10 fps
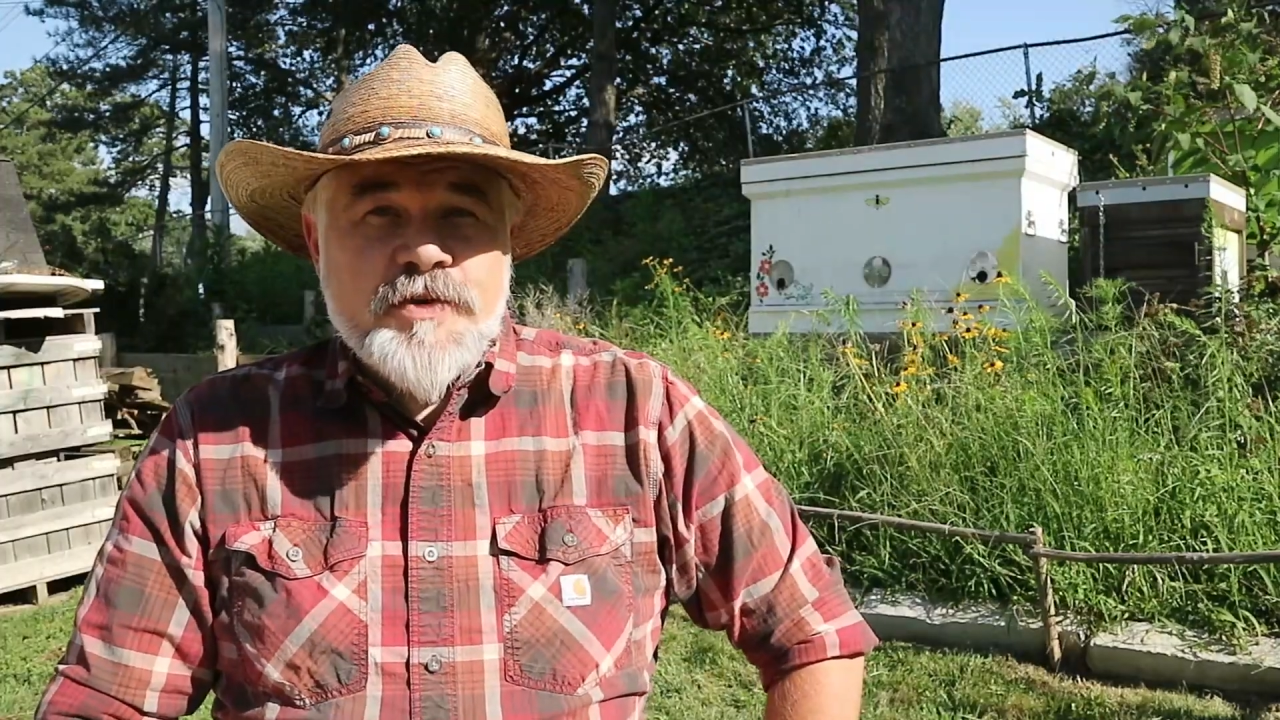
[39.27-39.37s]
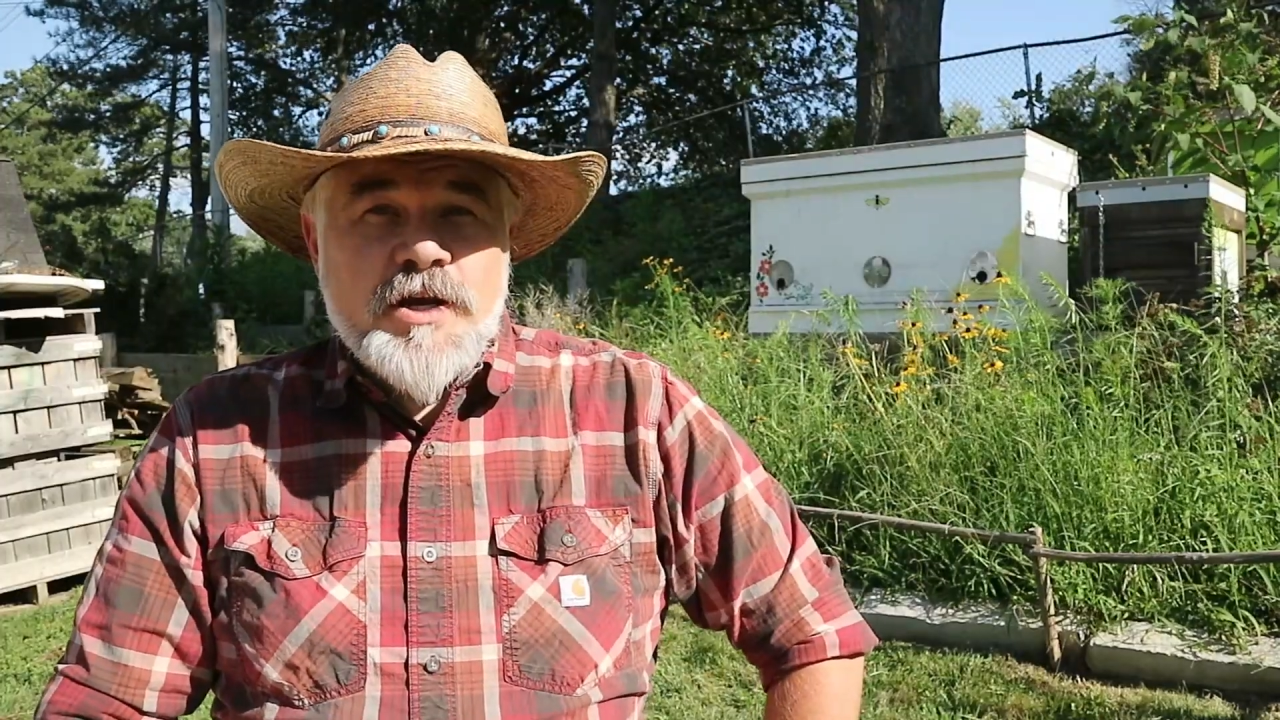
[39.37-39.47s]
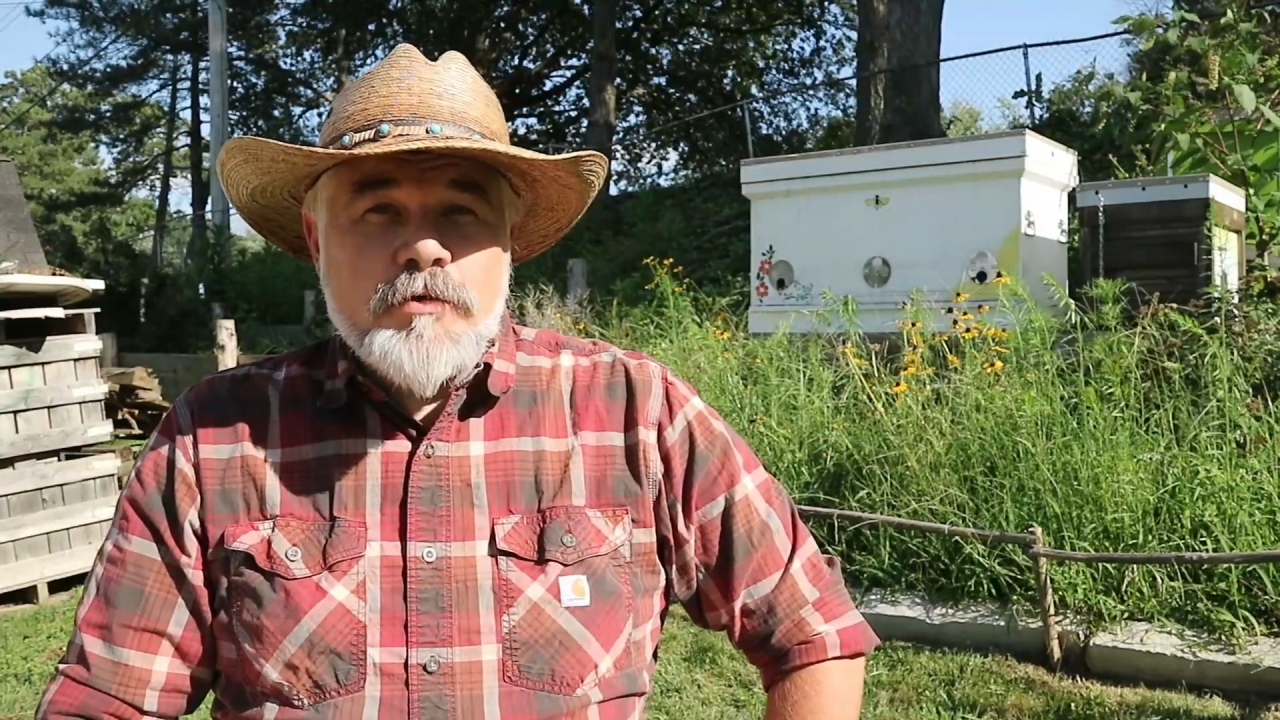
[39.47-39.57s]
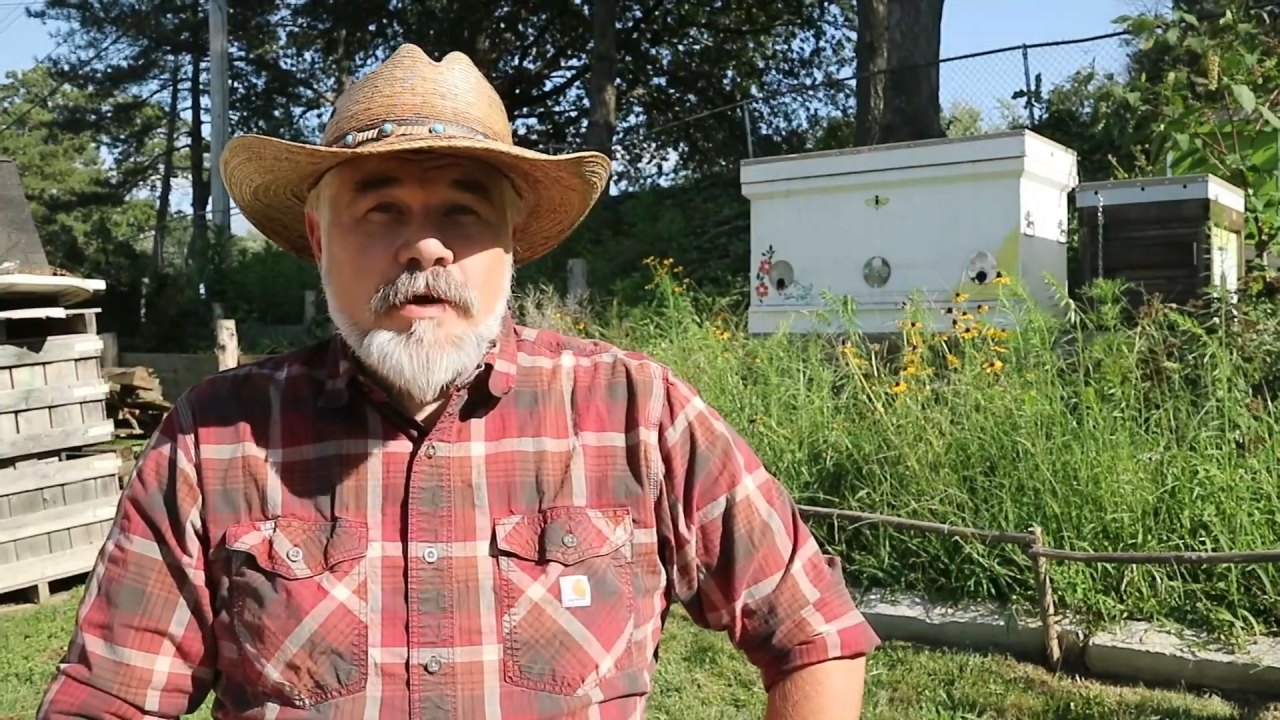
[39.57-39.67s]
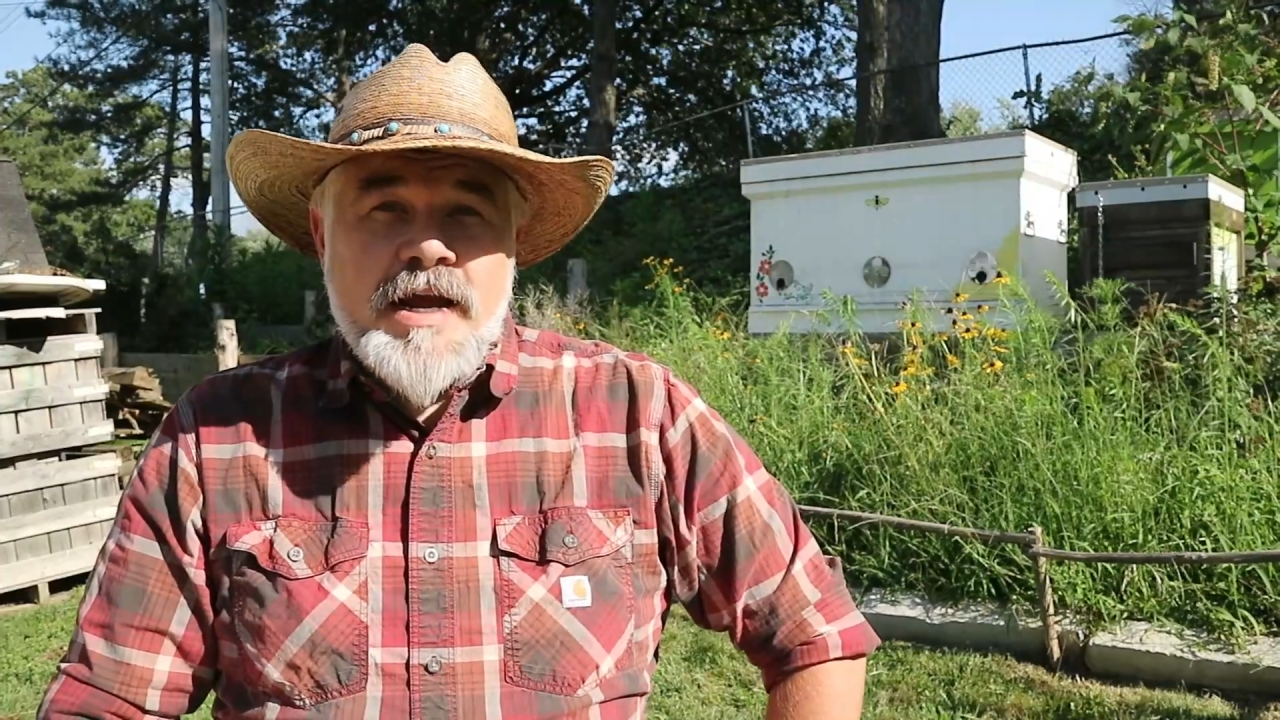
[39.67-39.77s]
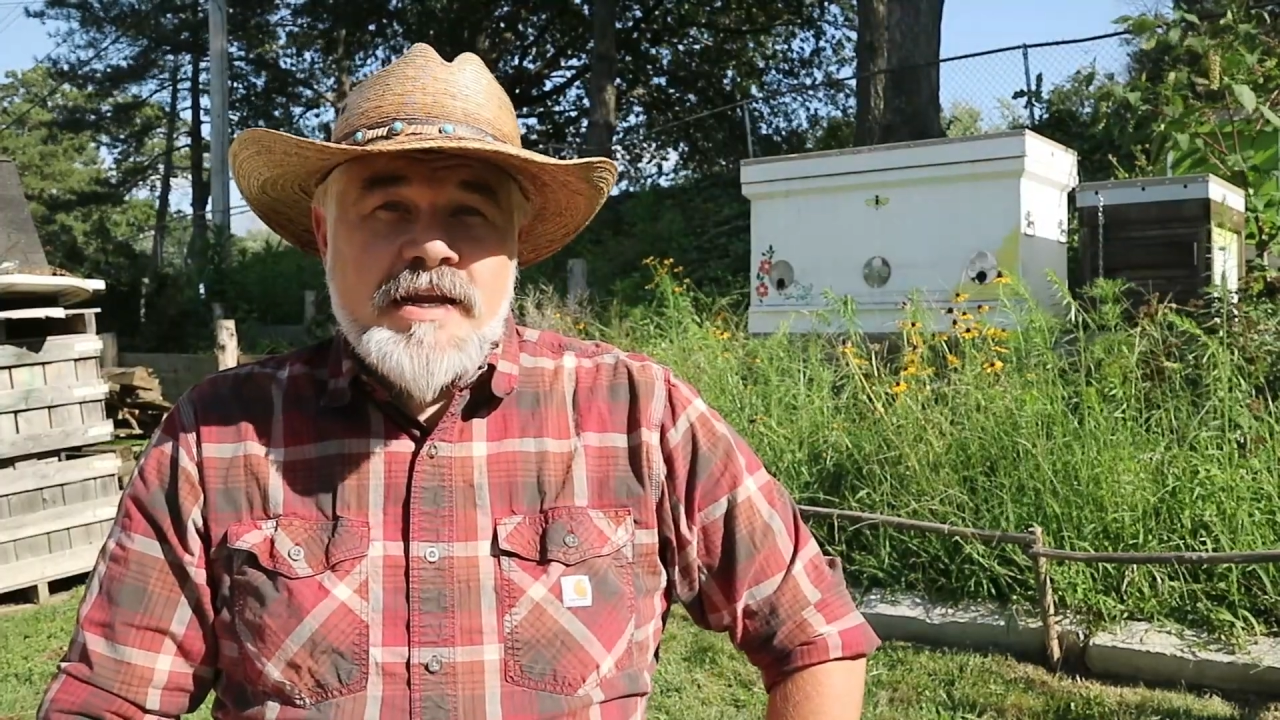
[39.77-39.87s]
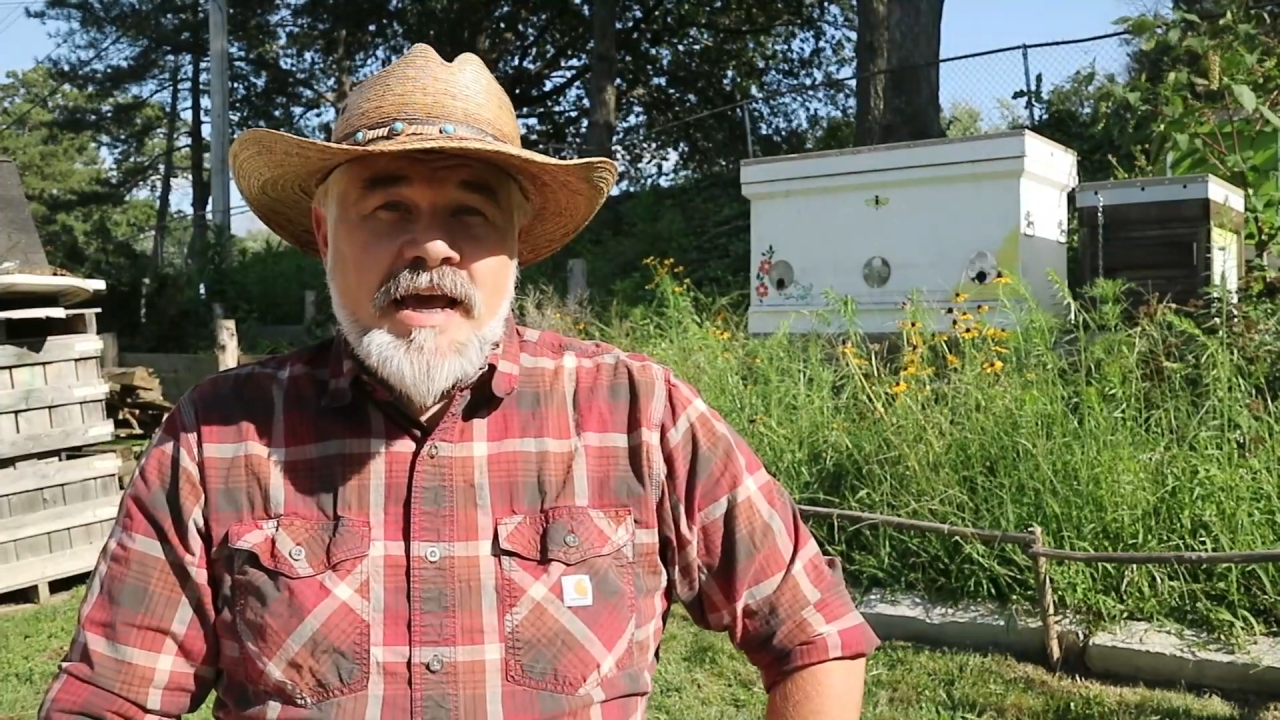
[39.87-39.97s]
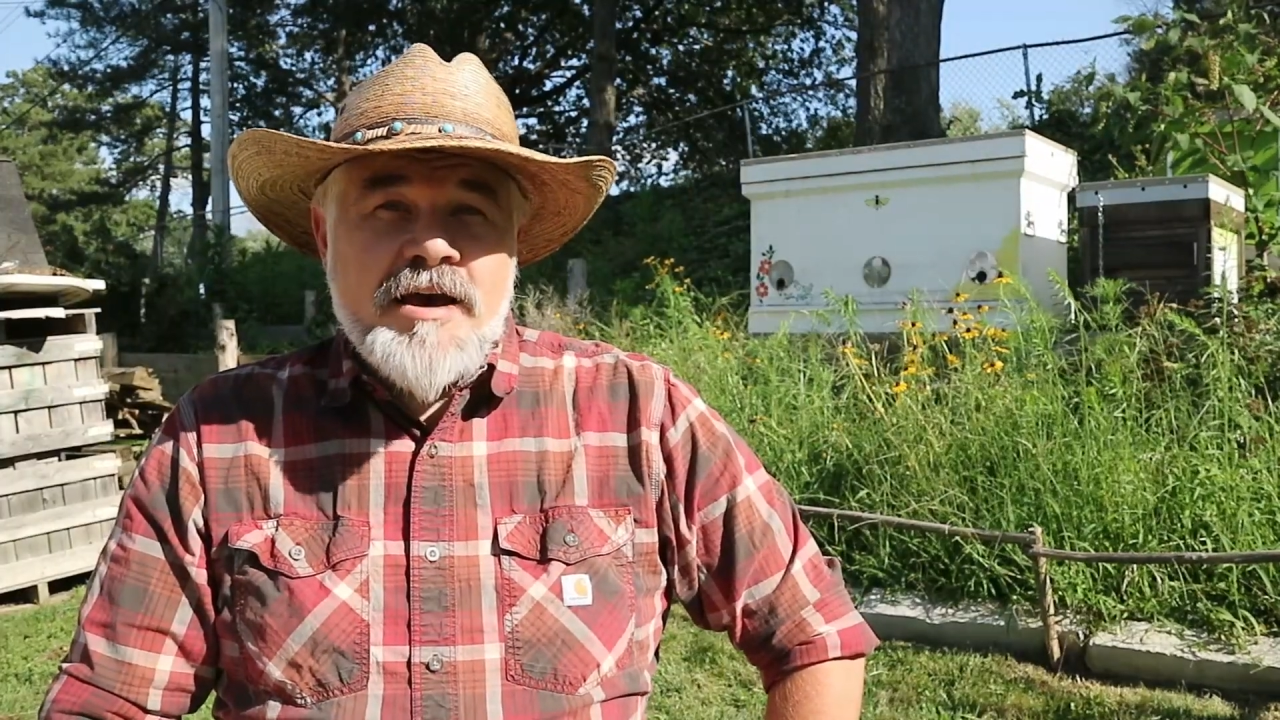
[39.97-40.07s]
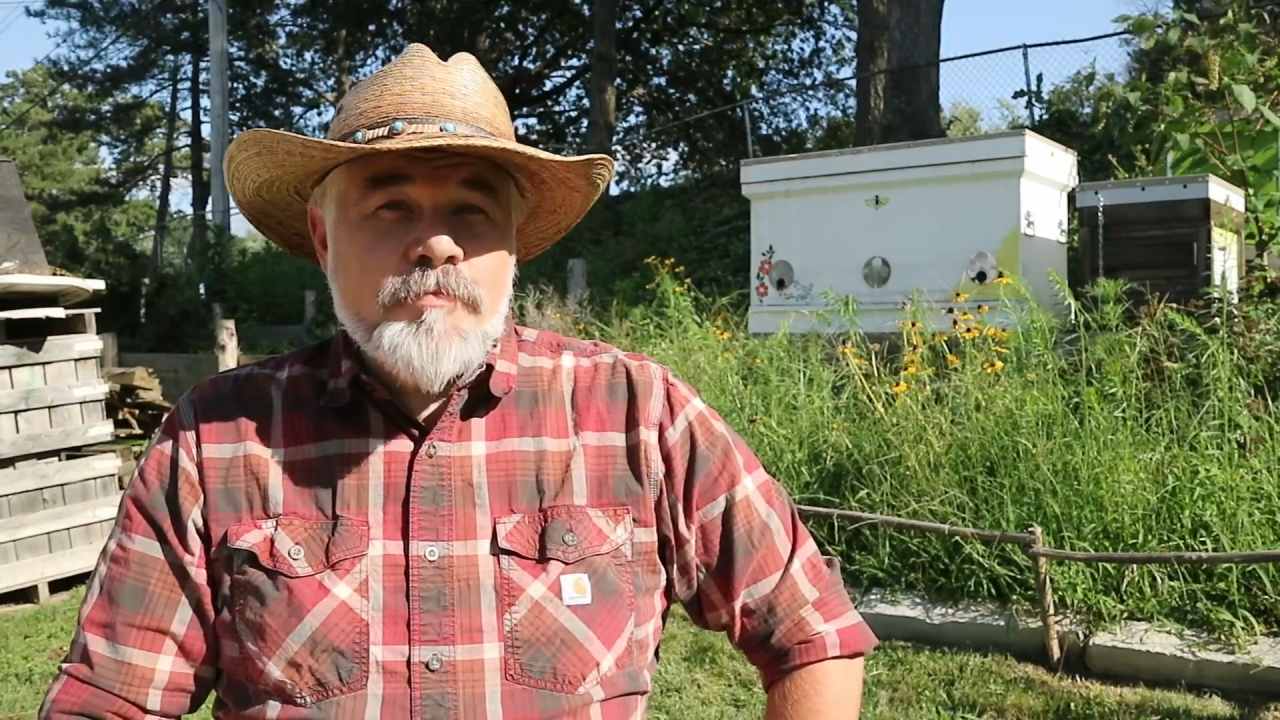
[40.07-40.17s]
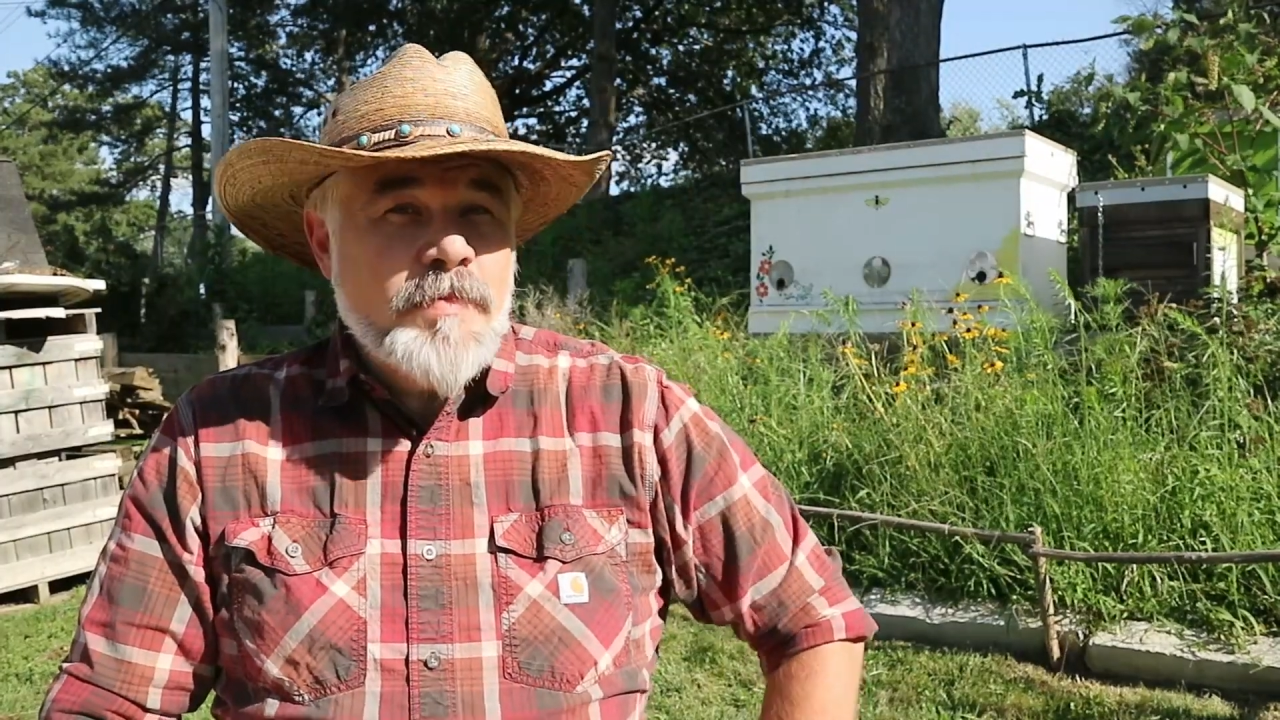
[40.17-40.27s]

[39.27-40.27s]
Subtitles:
video right now,